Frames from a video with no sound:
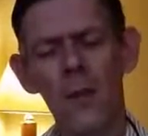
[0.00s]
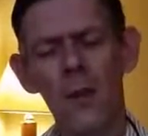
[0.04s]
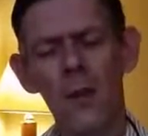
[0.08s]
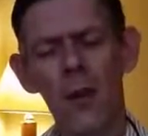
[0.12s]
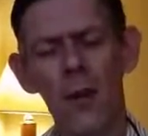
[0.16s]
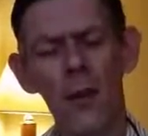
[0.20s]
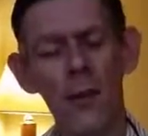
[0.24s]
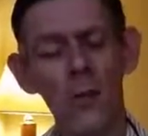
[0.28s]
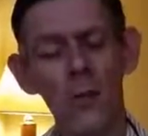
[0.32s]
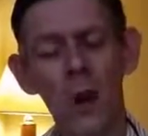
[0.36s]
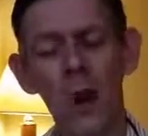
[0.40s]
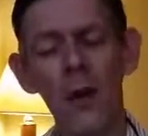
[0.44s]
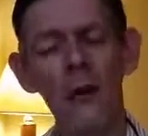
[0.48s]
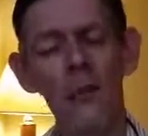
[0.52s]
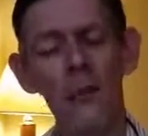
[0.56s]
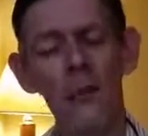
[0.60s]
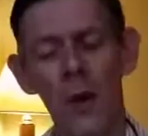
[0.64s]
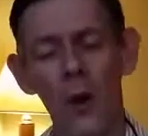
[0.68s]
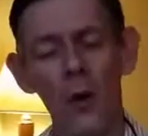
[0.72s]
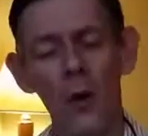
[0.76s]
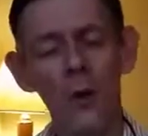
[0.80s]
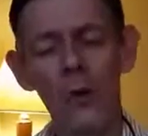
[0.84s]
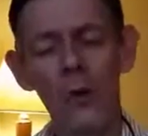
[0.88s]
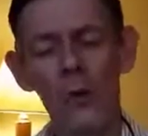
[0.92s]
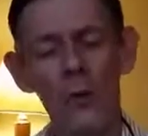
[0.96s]
on my
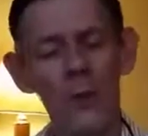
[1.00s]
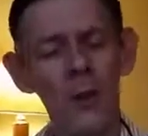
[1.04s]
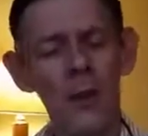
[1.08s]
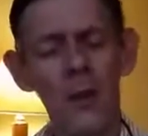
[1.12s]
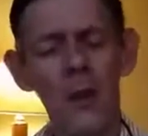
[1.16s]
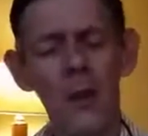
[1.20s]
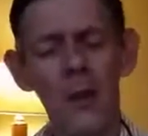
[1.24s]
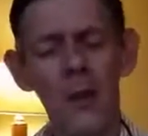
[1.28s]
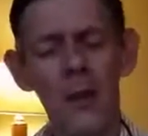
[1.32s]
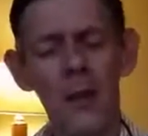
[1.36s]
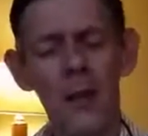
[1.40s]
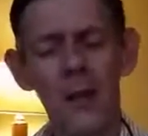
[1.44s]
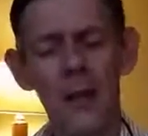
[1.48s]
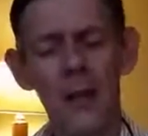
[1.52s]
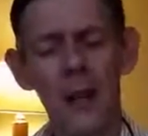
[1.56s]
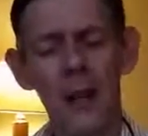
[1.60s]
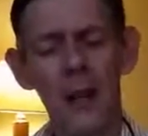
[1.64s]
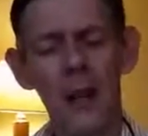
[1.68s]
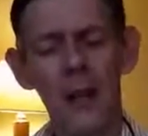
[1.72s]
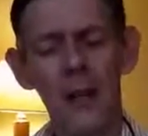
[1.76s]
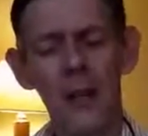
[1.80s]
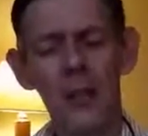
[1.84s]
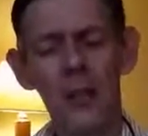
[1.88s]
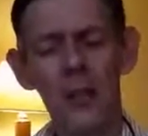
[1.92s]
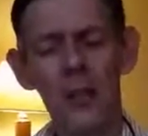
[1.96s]
phone
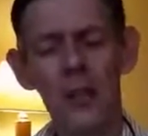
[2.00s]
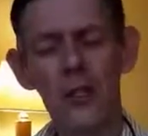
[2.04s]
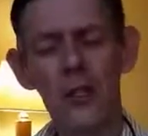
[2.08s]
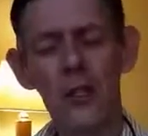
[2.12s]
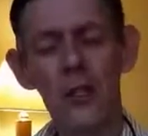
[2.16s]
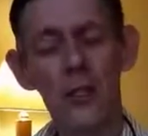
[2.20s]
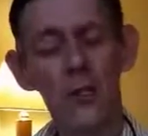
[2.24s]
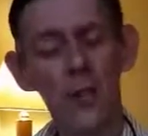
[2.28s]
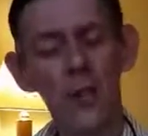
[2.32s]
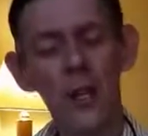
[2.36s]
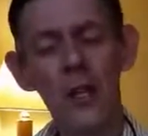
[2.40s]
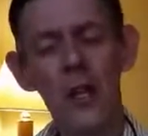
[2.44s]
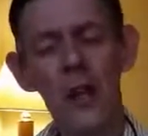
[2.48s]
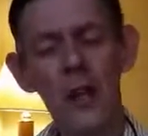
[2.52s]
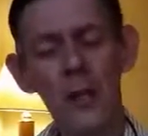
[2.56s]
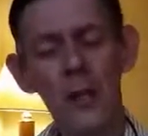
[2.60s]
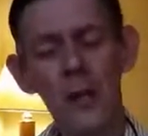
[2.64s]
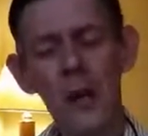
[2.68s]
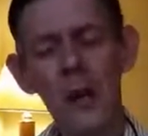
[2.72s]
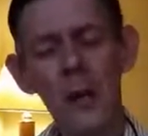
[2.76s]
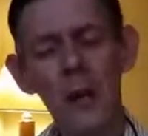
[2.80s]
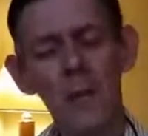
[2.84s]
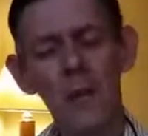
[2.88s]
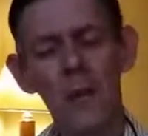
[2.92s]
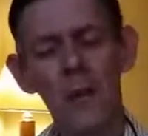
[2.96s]
and just reach
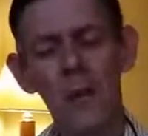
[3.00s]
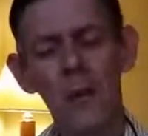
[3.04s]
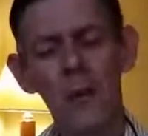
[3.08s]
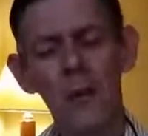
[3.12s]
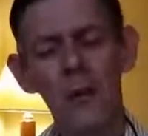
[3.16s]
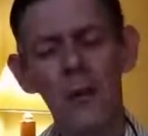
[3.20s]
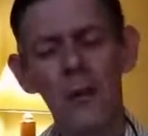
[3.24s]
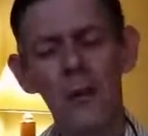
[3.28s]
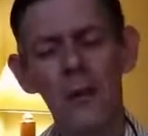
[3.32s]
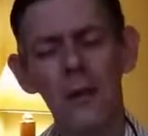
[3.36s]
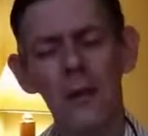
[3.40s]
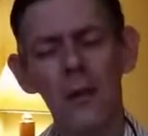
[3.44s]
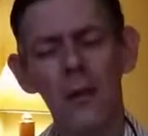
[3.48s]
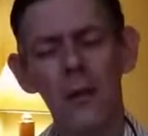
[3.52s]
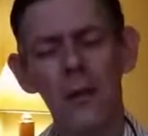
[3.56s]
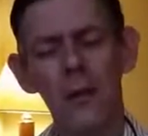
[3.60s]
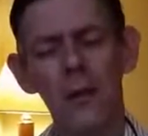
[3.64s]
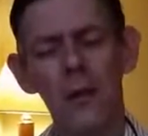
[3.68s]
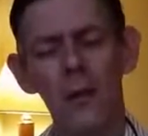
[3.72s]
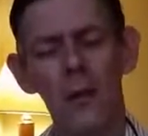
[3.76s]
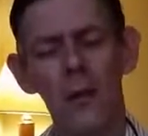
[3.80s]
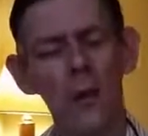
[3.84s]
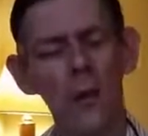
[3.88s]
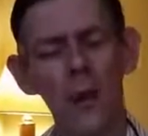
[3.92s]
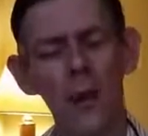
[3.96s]
people
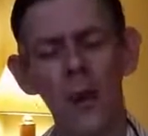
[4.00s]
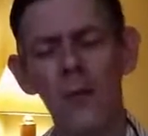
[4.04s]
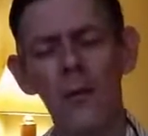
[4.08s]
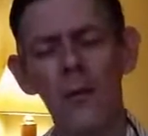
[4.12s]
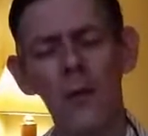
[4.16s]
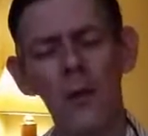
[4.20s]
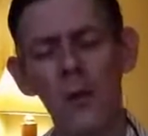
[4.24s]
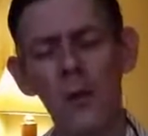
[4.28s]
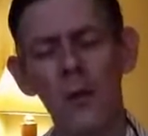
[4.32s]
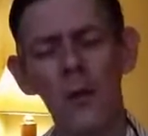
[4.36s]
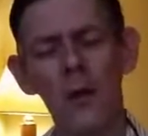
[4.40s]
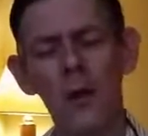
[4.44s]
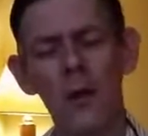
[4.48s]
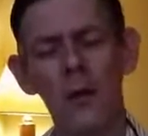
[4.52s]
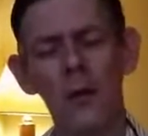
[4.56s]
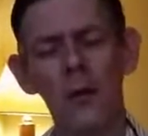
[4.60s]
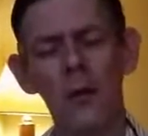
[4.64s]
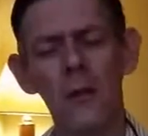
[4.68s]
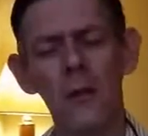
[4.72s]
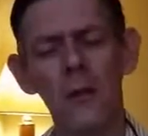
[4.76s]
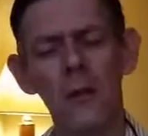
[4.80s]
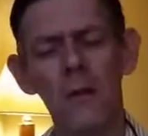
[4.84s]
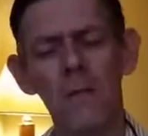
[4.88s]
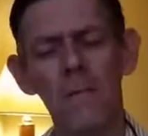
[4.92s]
all over the world.